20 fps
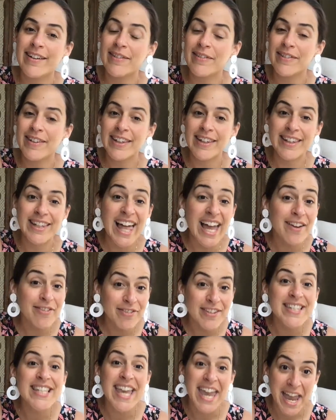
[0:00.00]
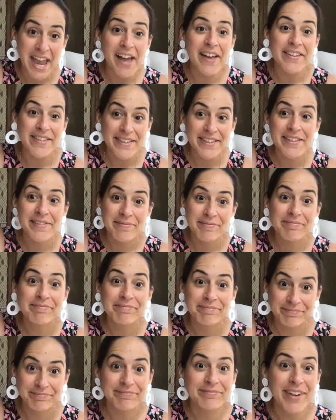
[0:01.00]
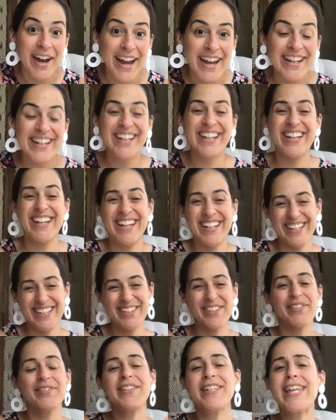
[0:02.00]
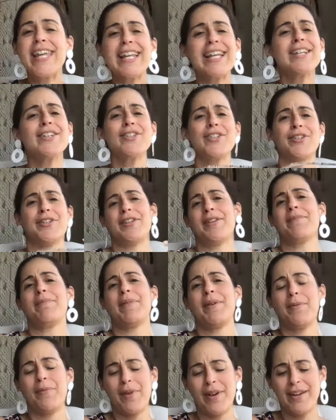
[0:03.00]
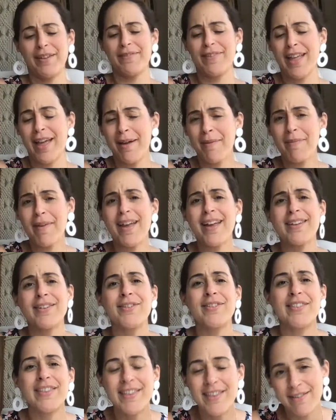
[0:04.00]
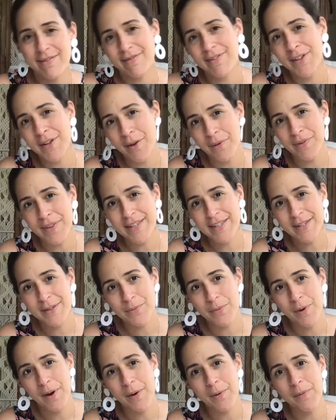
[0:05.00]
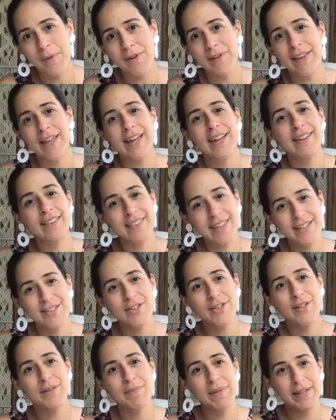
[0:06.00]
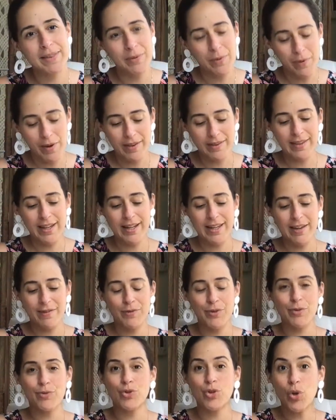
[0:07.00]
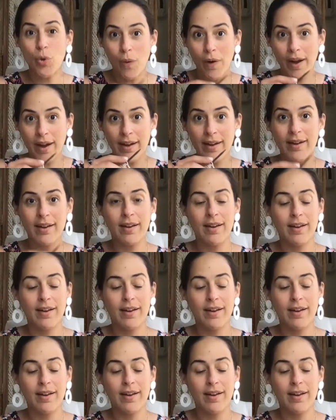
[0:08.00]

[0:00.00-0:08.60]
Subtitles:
Life is chaos, right? So knitting shouldn't be one of them. And, this is where we're like, this should be the one that gives you joy